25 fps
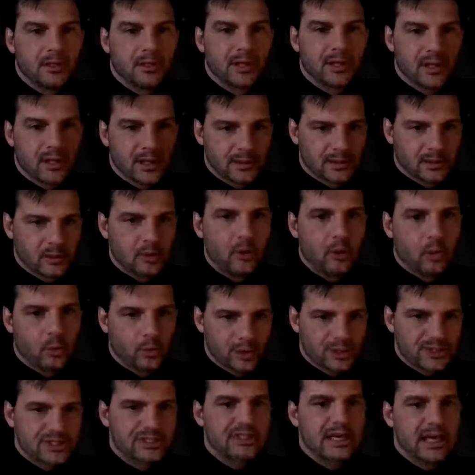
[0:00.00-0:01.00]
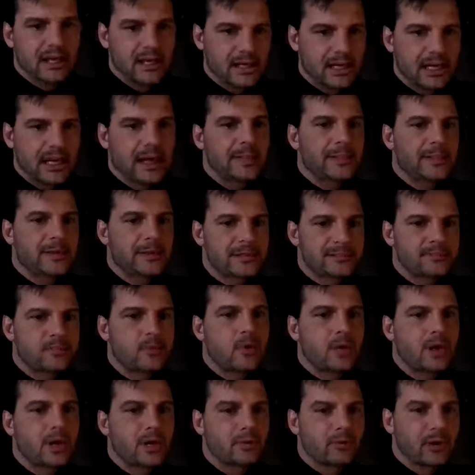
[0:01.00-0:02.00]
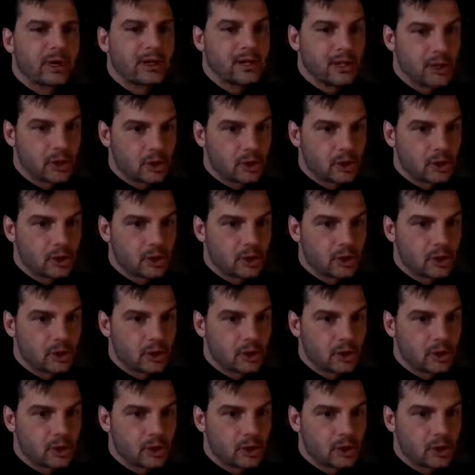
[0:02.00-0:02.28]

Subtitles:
Like, no, we're selling at this point, right?